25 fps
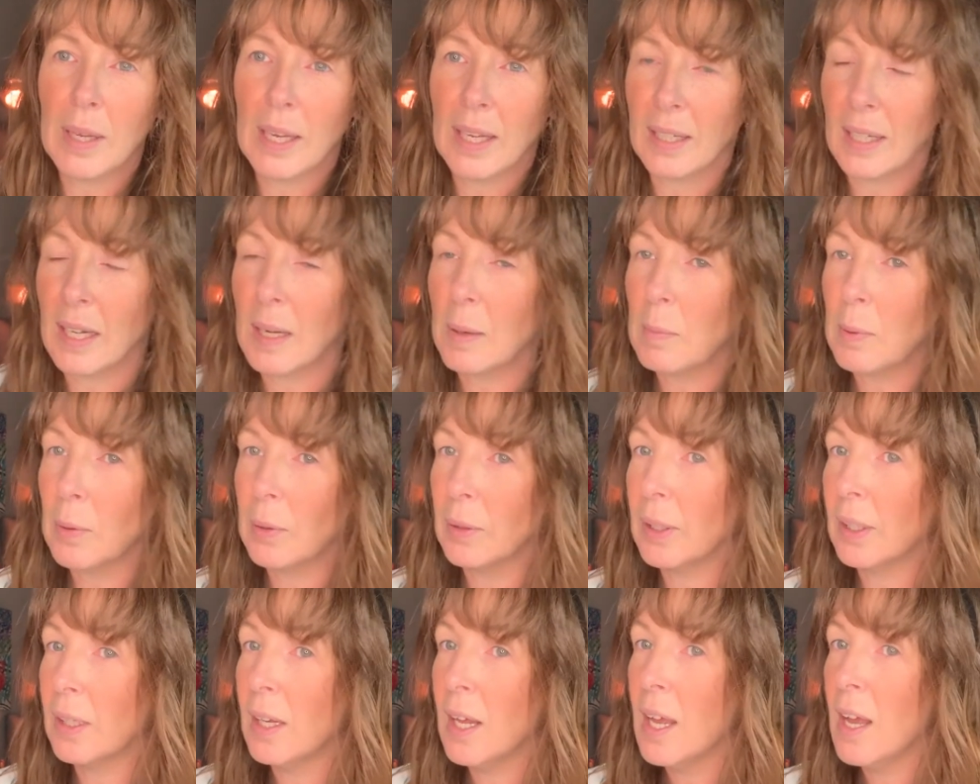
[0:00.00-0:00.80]
pick up on
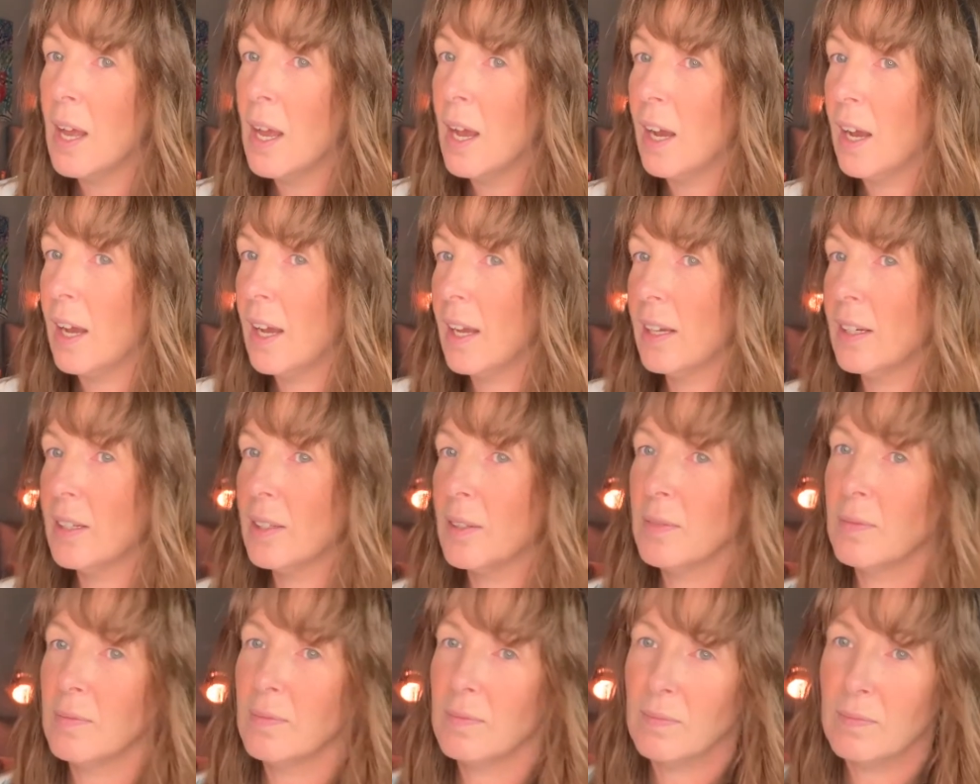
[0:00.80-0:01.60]
it.
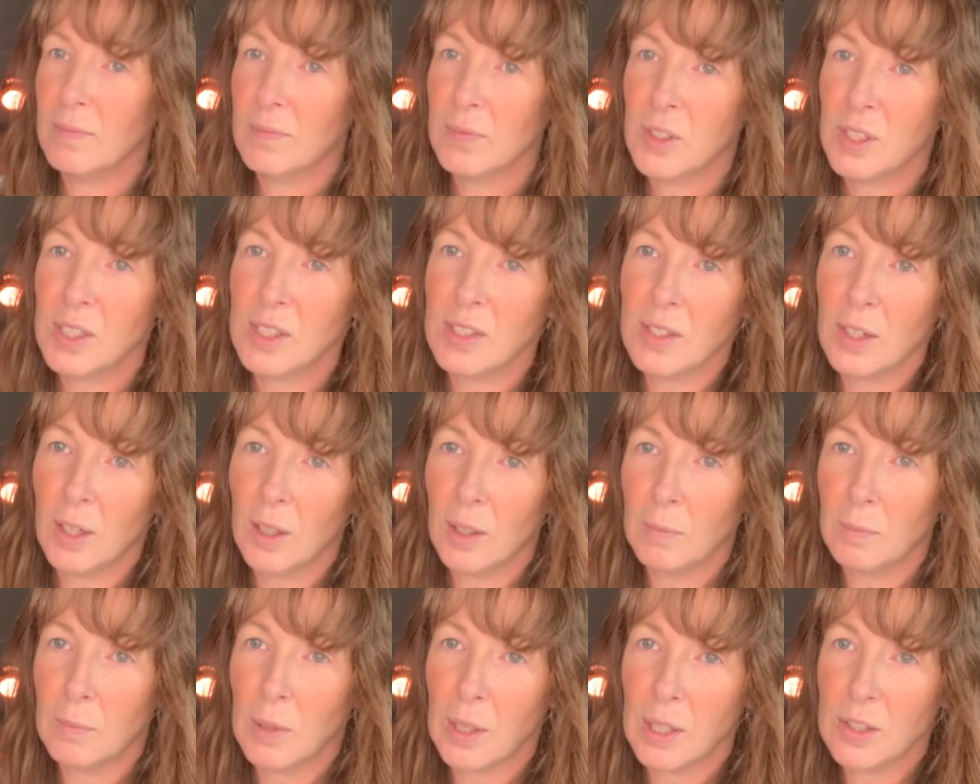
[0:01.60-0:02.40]
Um, just
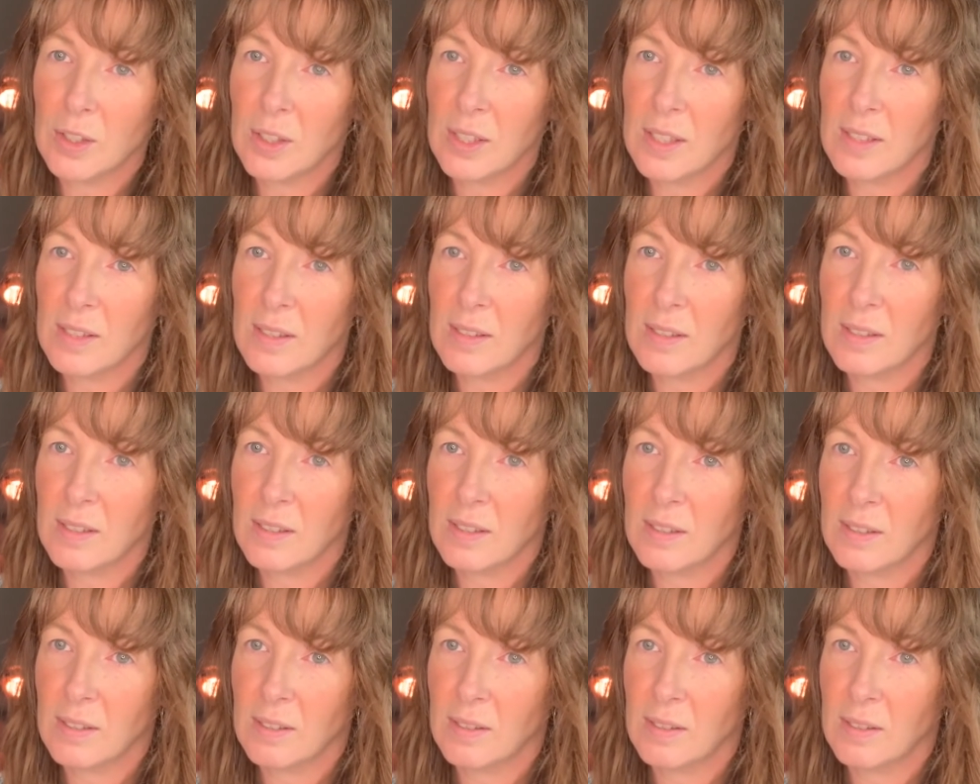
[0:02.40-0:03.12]
on my dress,